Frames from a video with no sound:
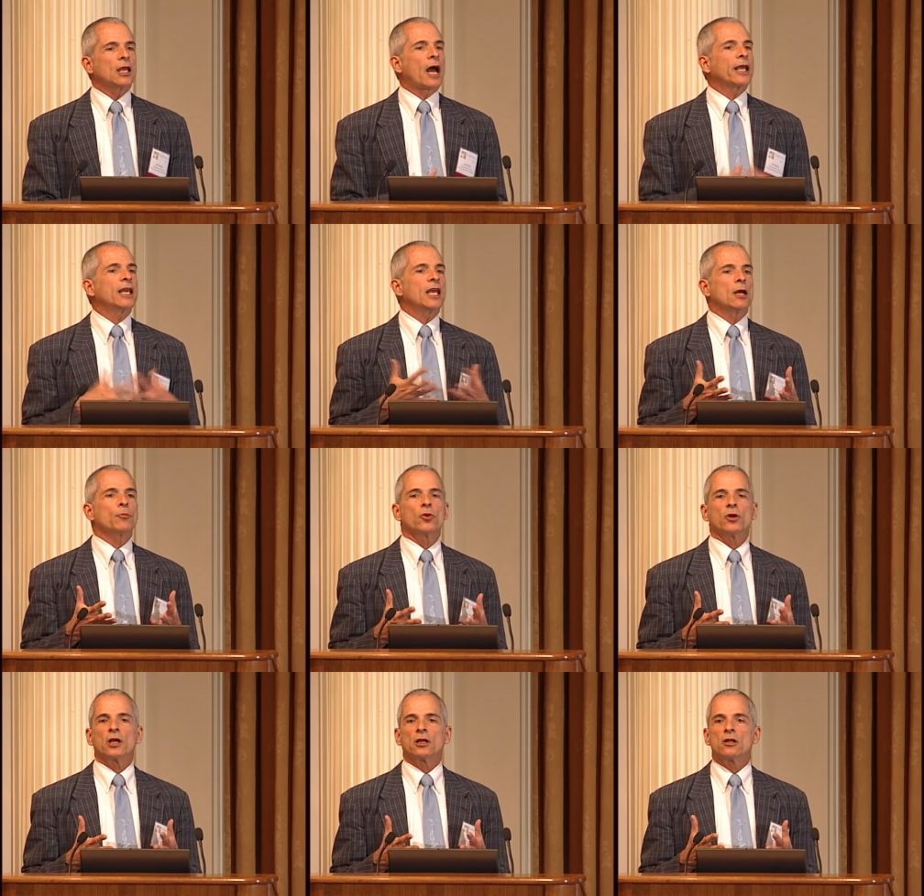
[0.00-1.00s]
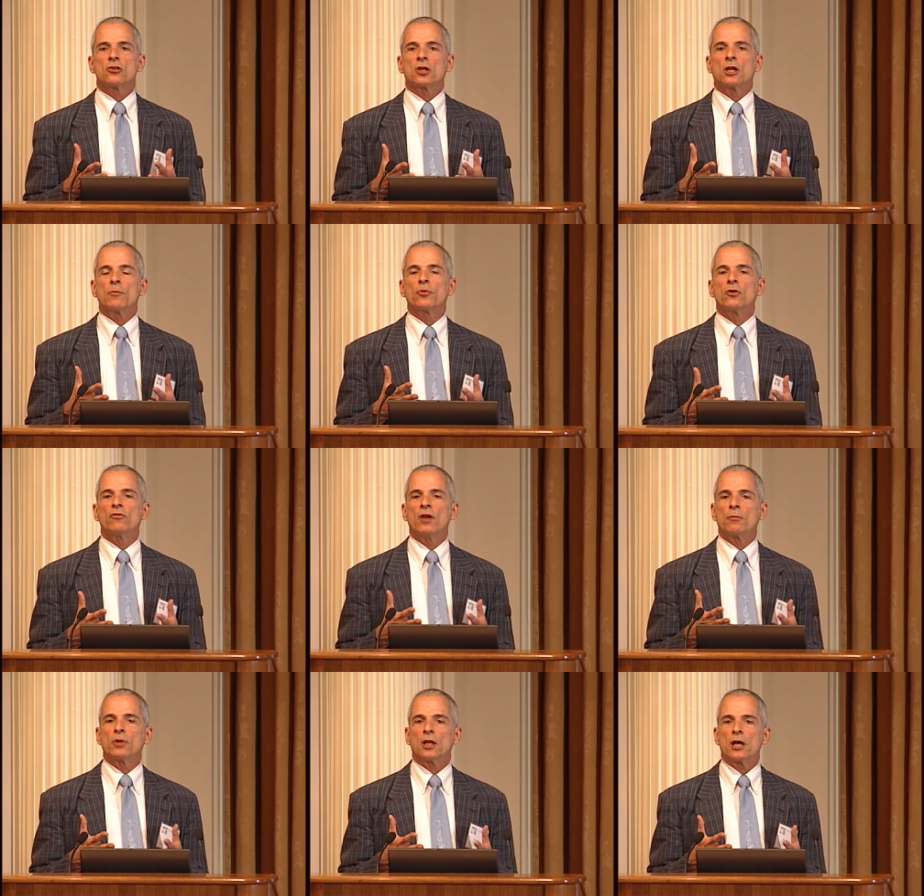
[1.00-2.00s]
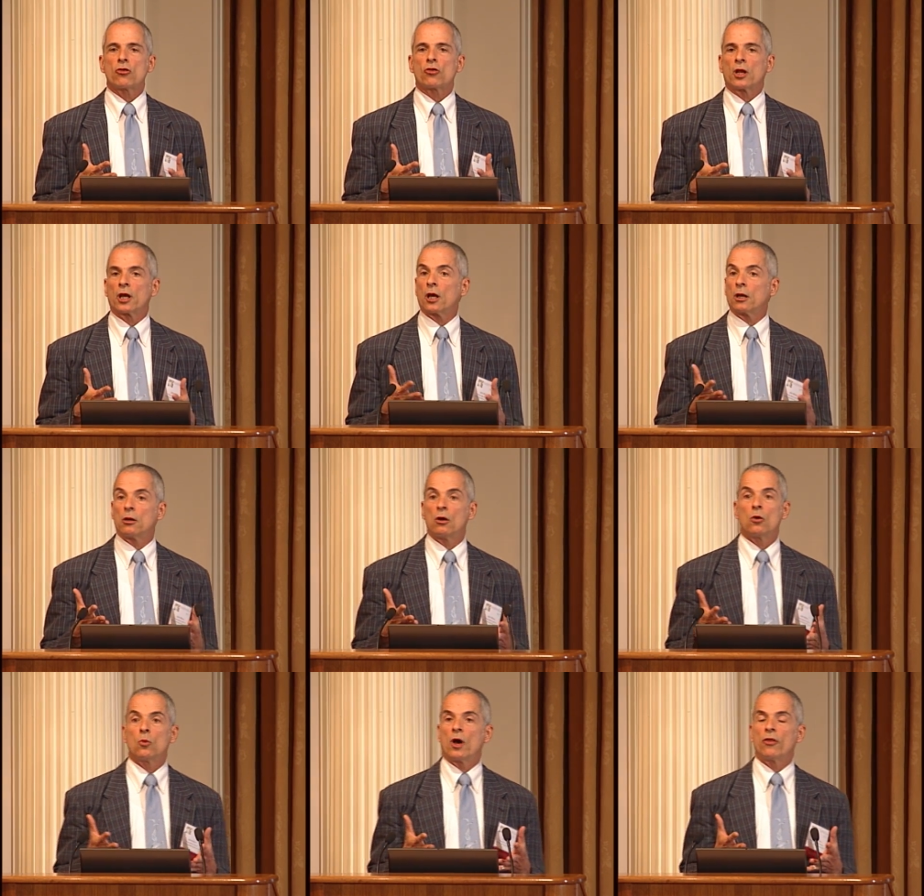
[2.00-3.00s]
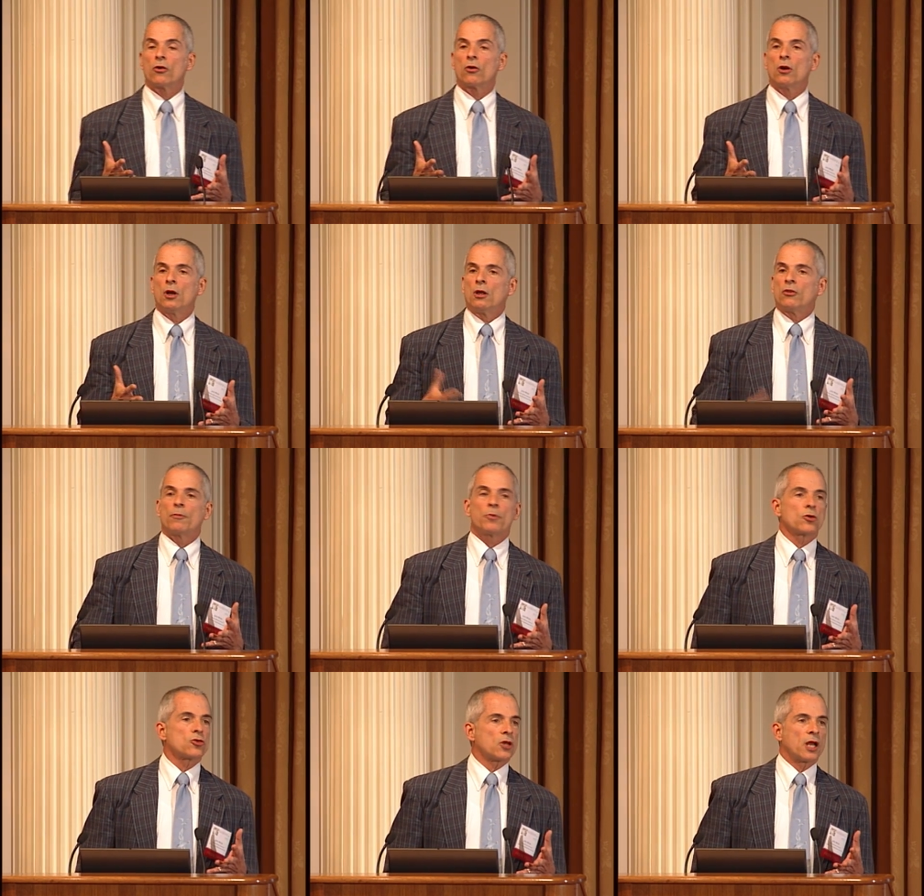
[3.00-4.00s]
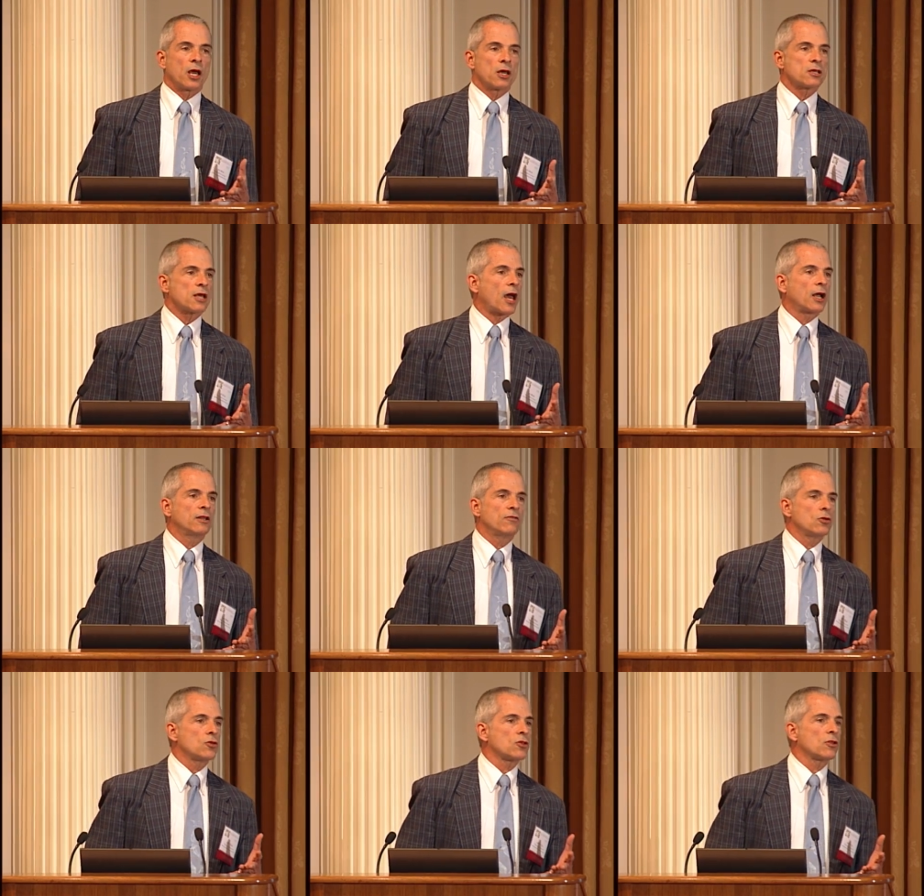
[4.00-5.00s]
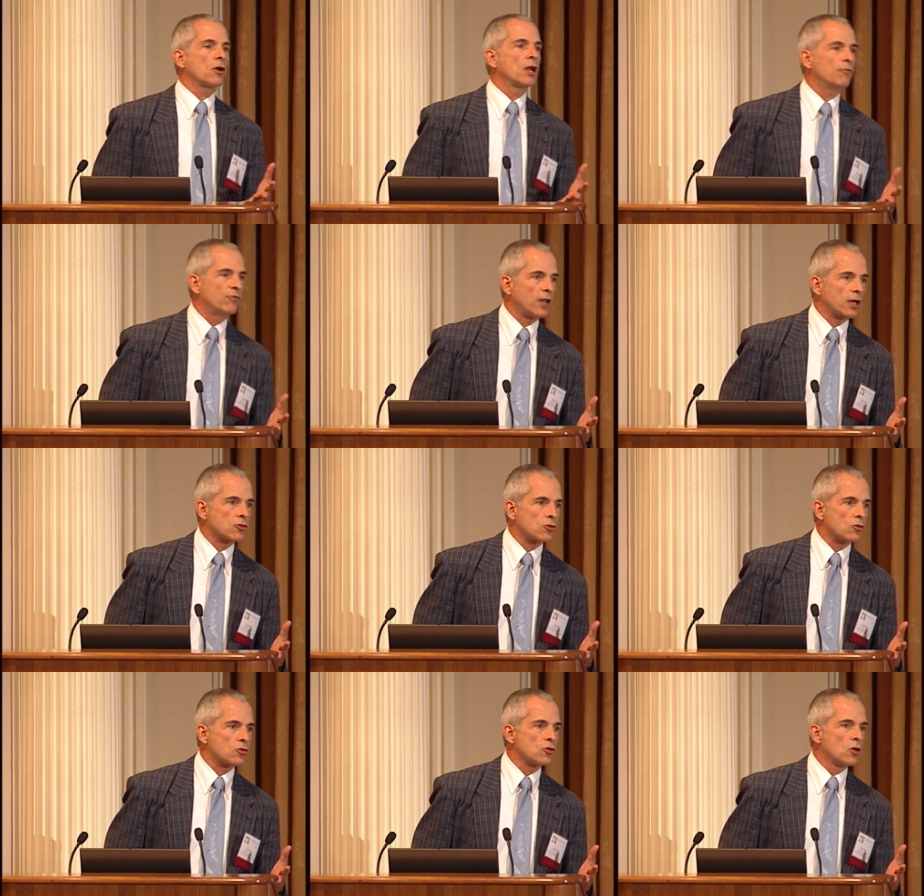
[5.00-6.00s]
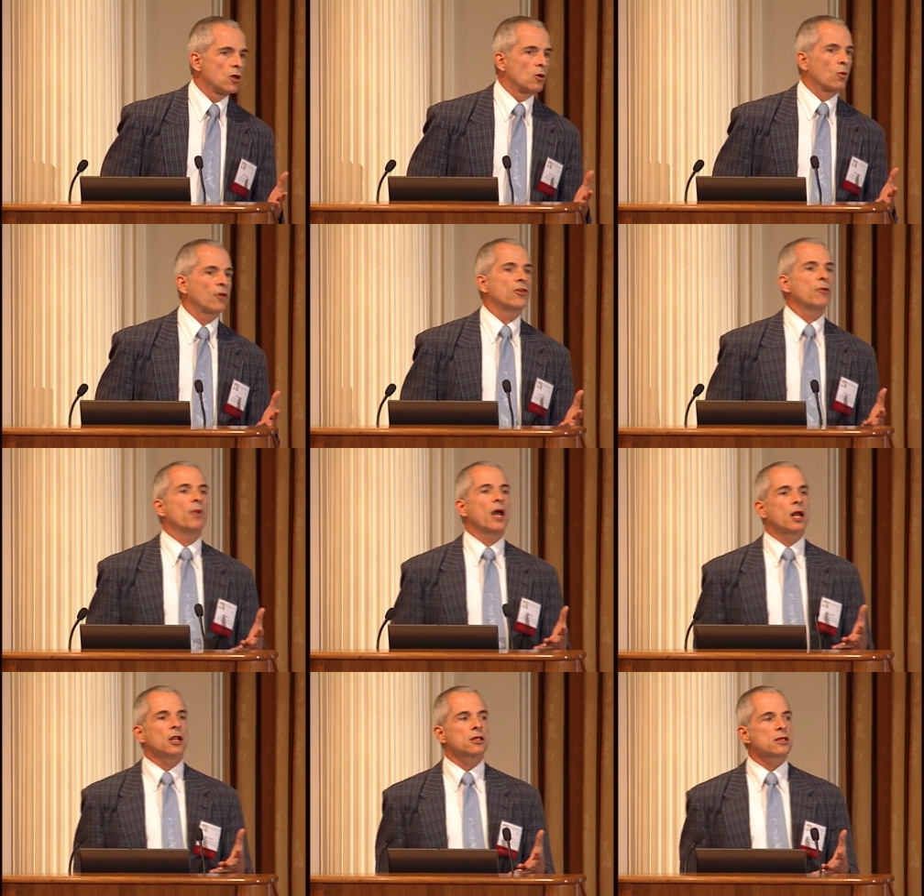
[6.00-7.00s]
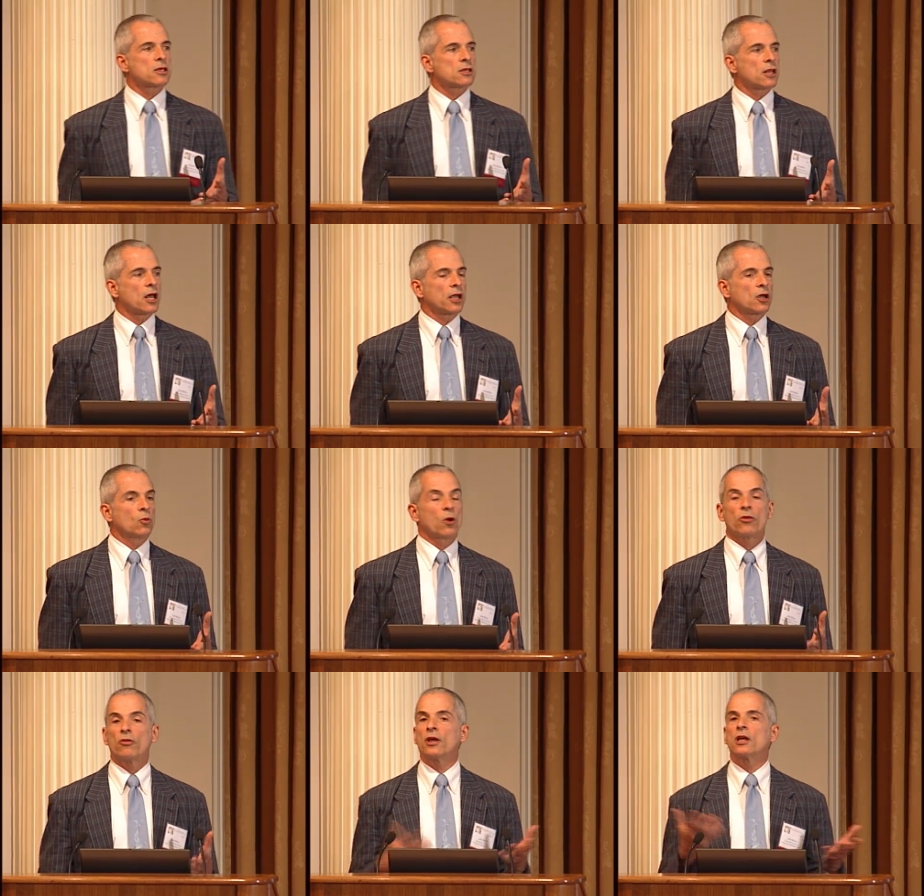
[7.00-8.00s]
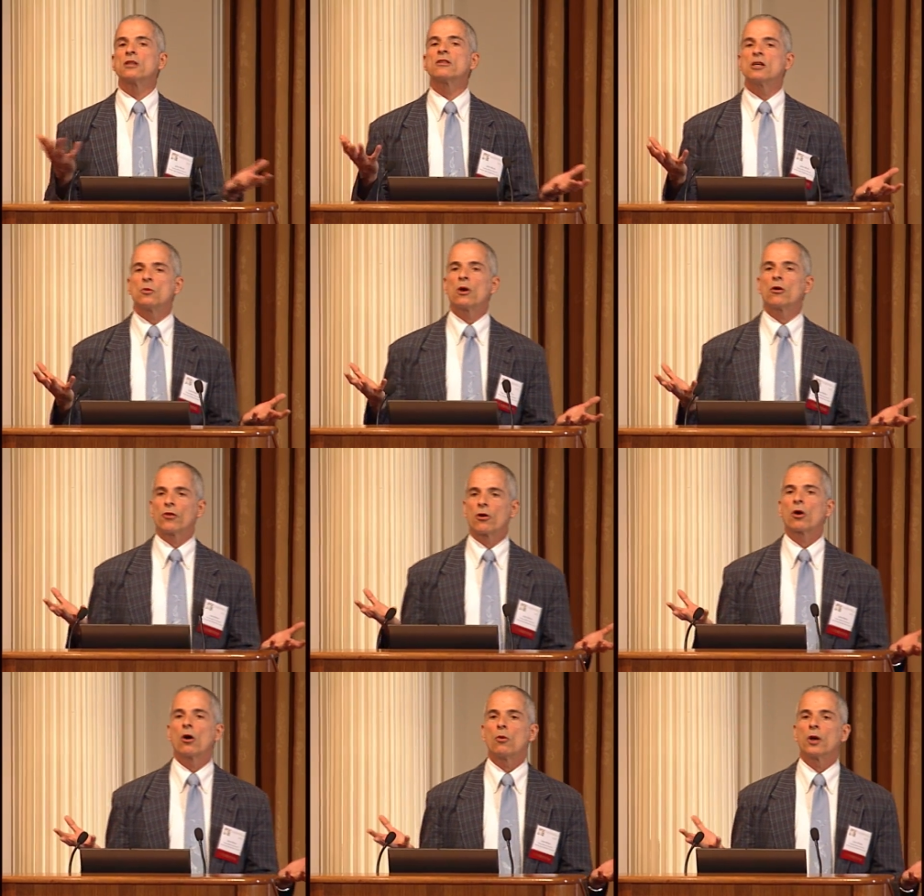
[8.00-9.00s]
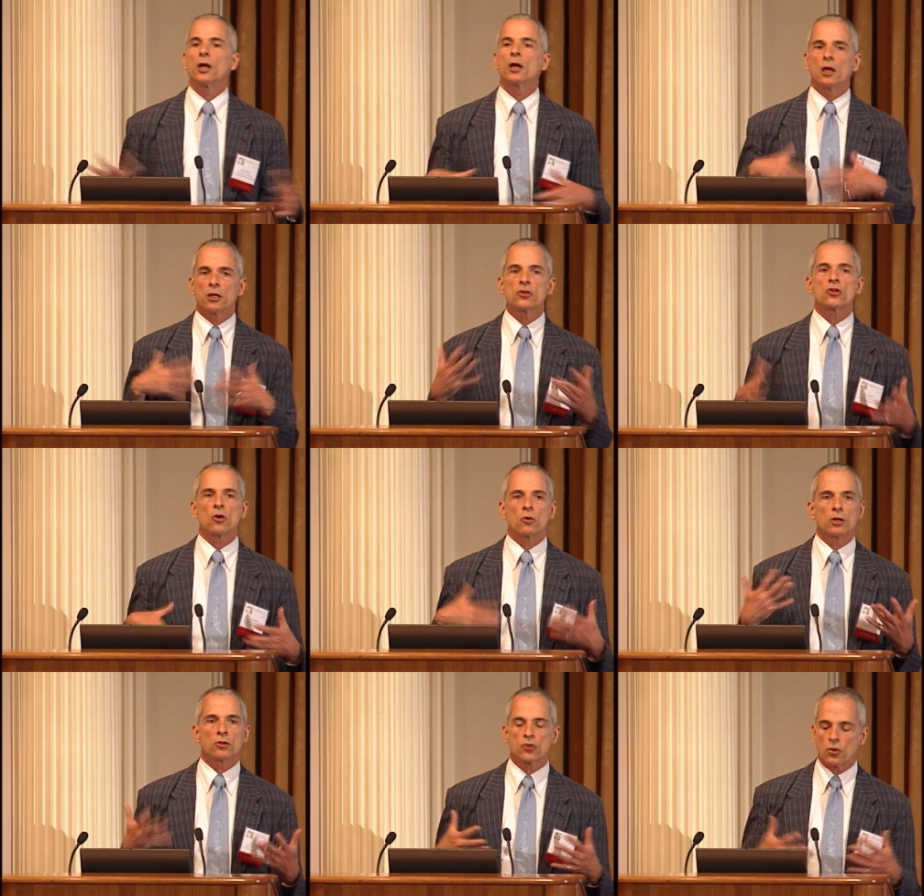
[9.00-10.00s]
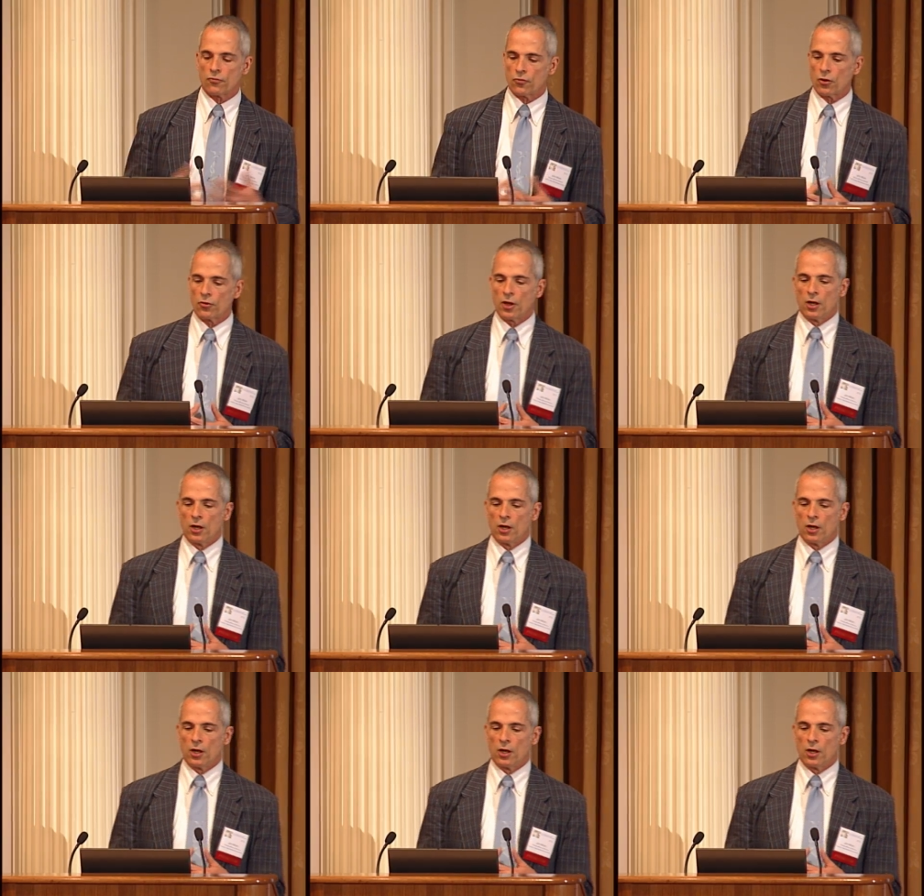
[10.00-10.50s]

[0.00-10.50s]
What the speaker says: I can't predict it's going to improve ambulation. I got to know whether the person has active use of their hip flexors, what their balance is like, whether they can see where they're going, and so on and so forth.